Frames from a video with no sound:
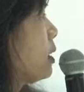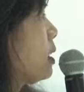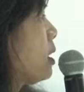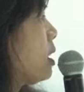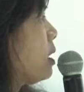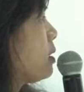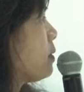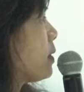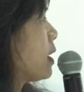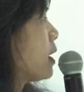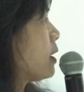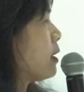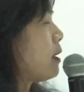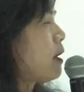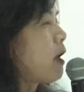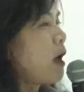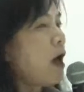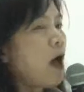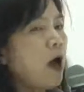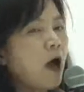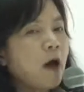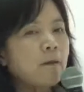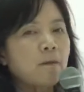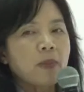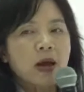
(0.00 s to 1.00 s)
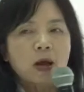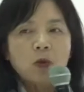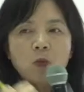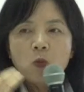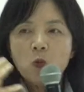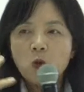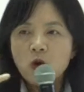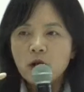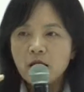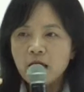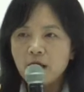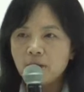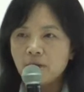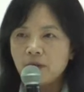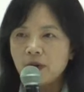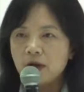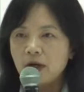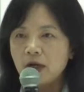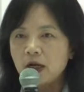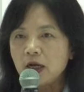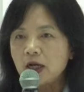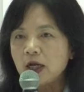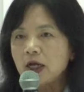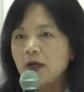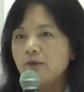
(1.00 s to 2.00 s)
All right. But what
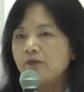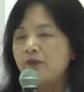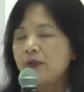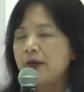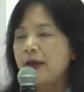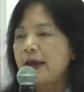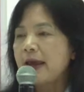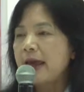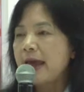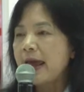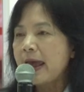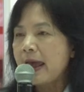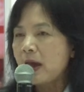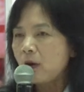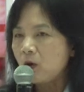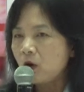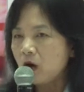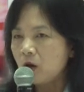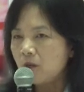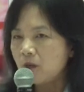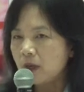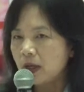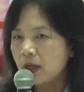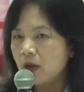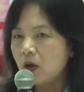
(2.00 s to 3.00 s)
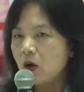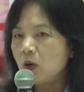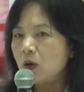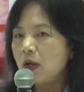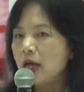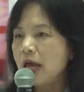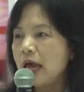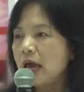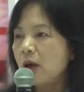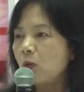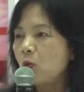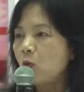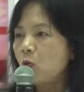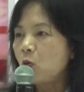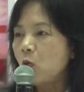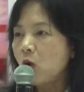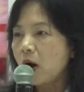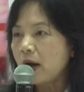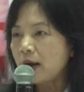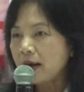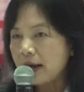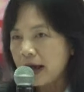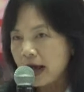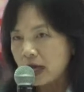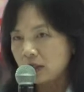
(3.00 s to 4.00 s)
happens if the element only have
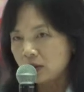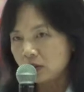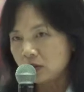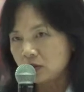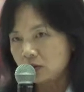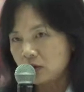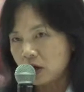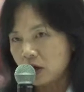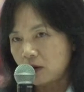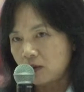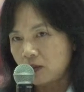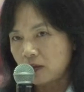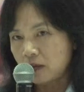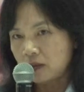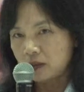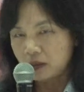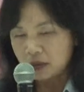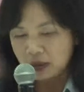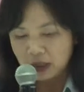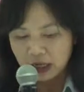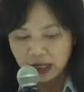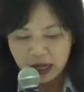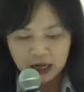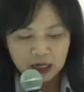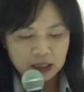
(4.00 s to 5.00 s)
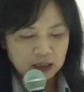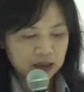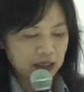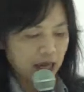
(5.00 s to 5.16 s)
one isotope, like